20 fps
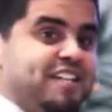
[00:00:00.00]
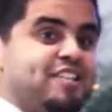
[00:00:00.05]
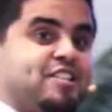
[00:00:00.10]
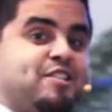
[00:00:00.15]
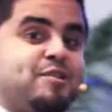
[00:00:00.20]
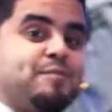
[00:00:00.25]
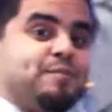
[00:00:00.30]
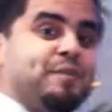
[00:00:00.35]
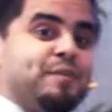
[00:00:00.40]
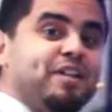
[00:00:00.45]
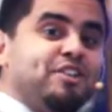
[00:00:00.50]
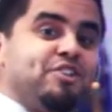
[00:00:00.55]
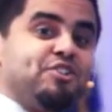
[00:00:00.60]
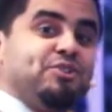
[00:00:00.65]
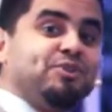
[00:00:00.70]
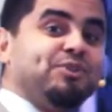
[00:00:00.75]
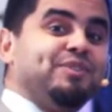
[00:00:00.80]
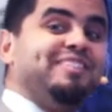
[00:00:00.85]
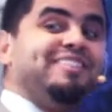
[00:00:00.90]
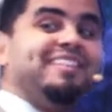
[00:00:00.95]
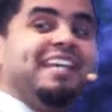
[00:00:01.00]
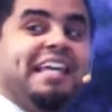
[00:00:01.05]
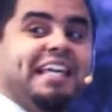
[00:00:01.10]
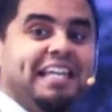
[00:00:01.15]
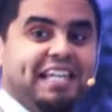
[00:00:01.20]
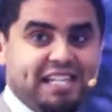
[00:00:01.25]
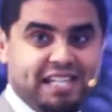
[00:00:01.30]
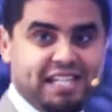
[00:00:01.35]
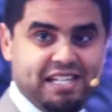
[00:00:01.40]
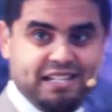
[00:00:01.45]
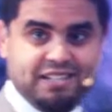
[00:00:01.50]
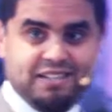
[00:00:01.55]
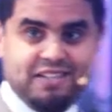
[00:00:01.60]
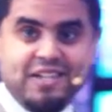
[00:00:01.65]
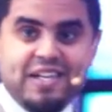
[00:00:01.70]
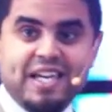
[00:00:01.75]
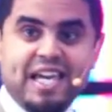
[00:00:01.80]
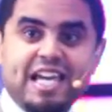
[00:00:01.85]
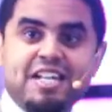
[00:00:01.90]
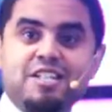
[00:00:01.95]
a special day,
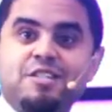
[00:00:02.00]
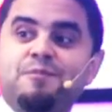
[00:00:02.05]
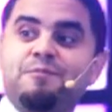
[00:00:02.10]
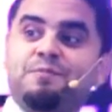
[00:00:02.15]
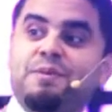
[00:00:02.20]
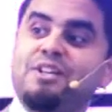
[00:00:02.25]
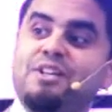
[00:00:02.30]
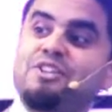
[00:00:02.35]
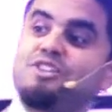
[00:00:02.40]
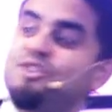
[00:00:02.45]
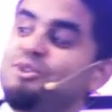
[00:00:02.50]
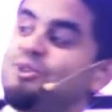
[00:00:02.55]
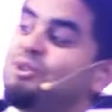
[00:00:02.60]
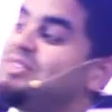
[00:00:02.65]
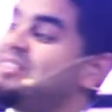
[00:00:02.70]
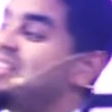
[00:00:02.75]
a special